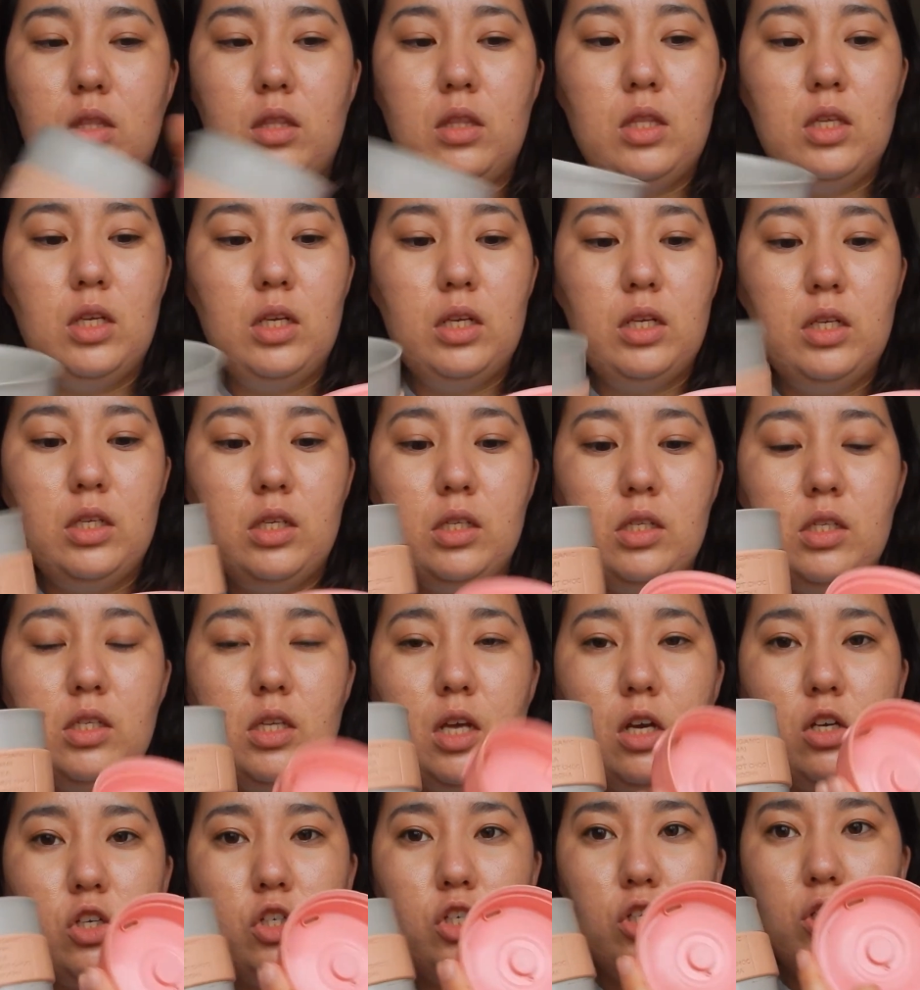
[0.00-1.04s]
the
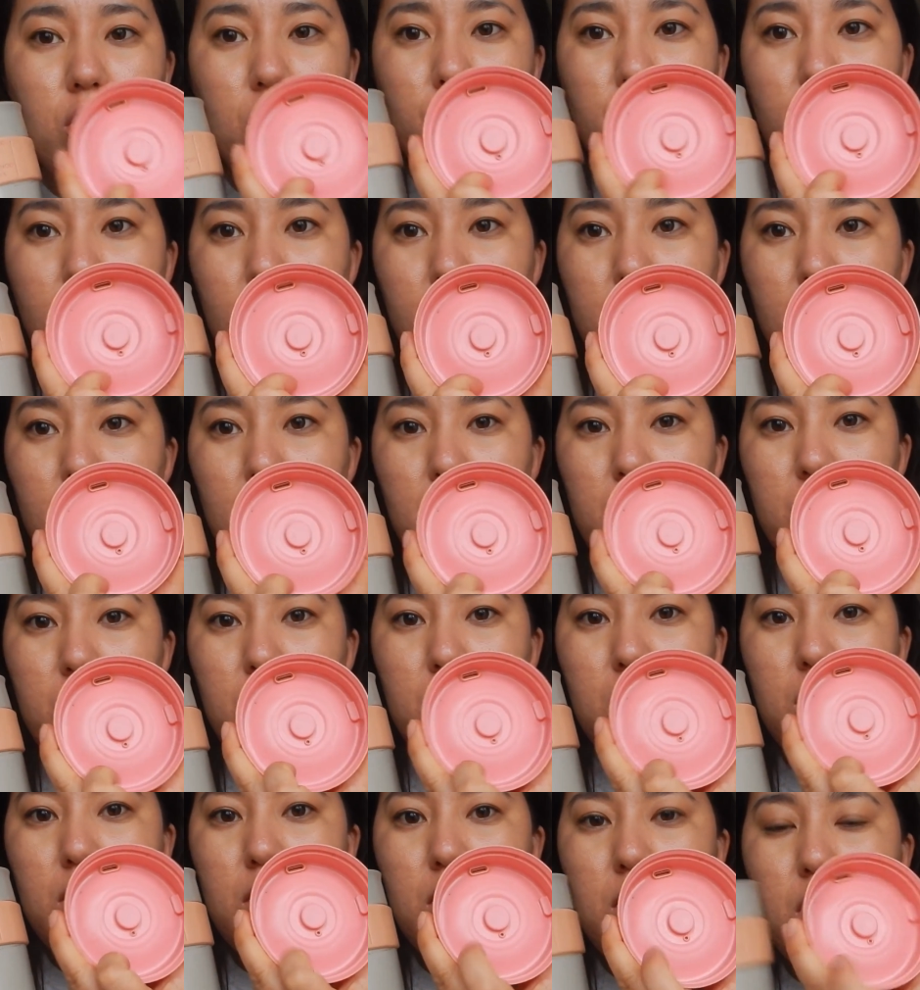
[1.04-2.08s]
suction around the
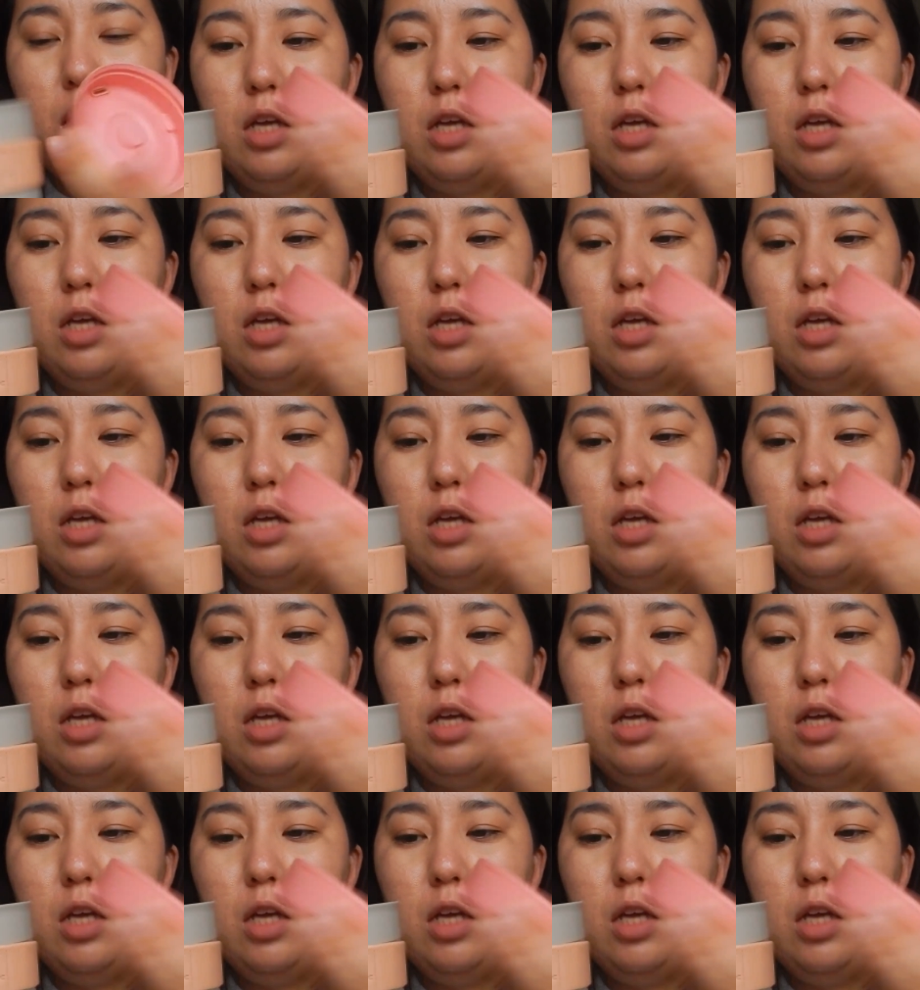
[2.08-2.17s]
lid